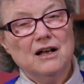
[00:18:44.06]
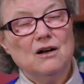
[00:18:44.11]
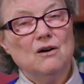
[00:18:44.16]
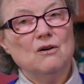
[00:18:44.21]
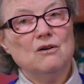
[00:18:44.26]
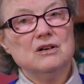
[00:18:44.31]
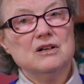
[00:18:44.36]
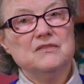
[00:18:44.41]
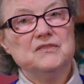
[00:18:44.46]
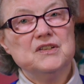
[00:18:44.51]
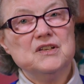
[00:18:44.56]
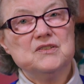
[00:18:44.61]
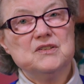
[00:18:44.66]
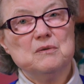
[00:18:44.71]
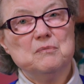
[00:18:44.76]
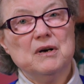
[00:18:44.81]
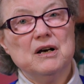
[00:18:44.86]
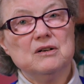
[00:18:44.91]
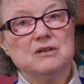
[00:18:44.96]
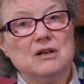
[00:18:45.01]
all of this
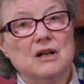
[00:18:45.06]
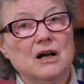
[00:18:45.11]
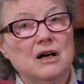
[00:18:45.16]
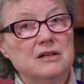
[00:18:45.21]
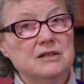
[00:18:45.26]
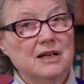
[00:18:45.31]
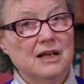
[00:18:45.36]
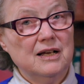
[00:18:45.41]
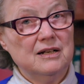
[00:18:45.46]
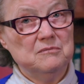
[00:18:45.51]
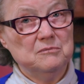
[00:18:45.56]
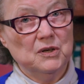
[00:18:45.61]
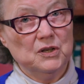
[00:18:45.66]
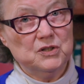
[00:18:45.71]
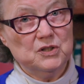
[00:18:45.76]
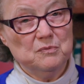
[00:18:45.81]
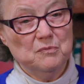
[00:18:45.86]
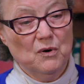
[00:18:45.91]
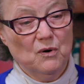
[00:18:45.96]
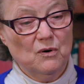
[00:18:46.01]
about God and
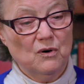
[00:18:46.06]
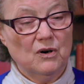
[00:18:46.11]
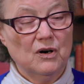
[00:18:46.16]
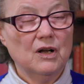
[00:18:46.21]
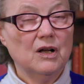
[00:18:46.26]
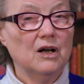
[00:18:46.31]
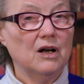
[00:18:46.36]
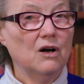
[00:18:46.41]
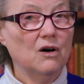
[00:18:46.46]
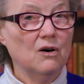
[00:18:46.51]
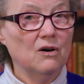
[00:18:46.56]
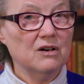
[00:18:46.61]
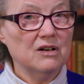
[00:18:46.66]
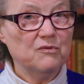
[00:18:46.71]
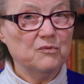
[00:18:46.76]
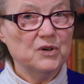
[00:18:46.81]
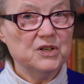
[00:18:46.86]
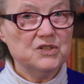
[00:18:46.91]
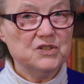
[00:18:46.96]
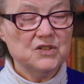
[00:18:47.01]
much more, all
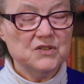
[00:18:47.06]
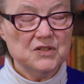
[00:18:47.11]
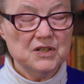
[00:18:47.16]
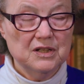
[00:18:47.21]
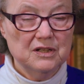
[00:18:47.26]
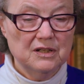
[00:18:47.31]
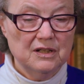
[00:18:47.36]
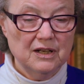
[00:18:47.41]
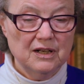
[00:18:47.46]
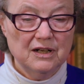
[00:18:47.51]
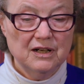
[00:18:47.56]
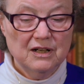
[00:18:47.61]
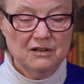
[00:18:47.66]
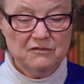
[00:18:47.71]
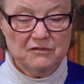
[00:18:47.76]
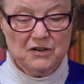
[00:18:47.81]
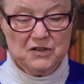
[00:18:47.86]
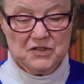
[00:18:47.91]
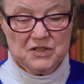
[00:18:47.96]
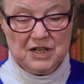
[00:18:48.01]
of which is in the
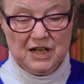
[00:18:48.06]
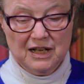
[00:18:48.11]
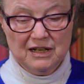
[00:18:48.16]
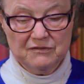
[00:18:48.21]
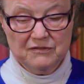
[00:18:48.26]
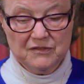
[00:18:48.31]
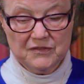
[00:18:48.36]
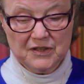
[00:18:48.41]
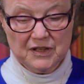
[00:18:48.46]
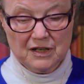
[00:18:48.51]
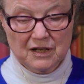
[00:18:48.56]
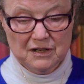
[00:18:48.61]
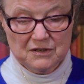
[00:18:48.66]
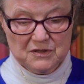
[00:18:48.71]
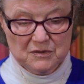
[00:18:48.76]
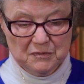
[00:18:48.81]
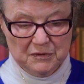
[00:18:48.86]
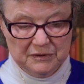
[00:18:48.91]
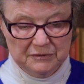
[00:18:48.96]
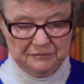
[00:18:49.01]
first half of the
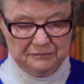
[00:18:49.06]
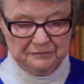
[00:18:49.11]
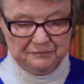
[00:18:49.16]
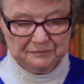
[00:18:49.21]
gospel.